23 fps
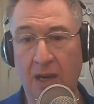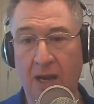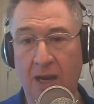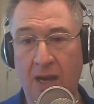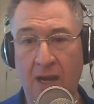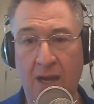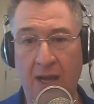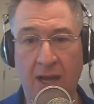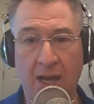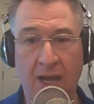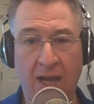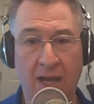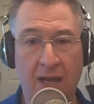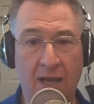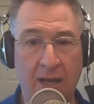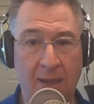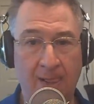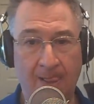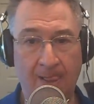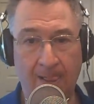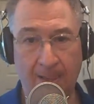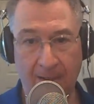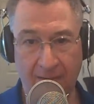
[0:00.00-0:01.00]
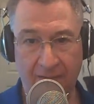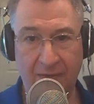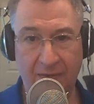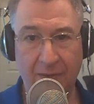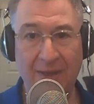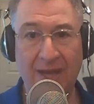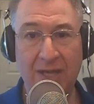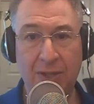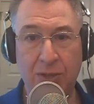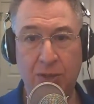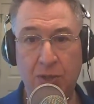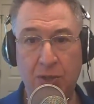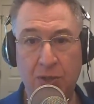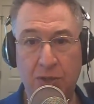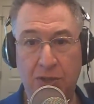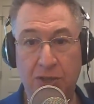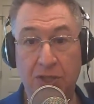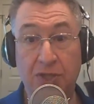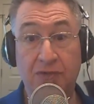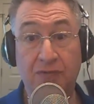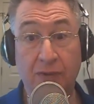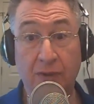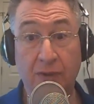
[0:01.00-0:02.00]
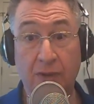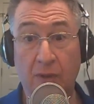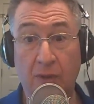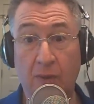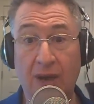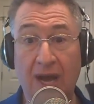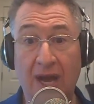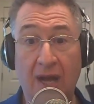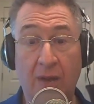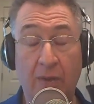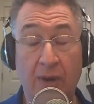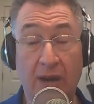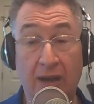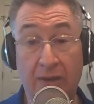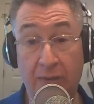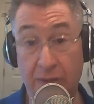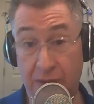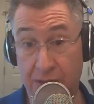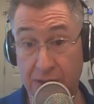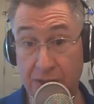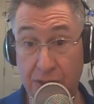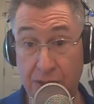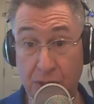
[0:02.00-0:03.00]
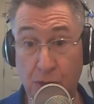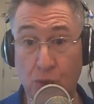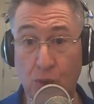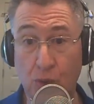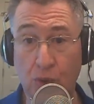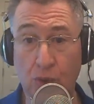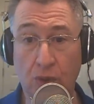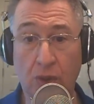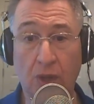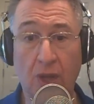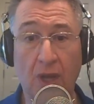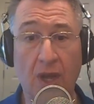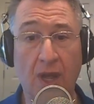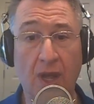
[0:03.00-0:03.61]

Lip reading: I lived in Massachusetts for a little while when I was in school.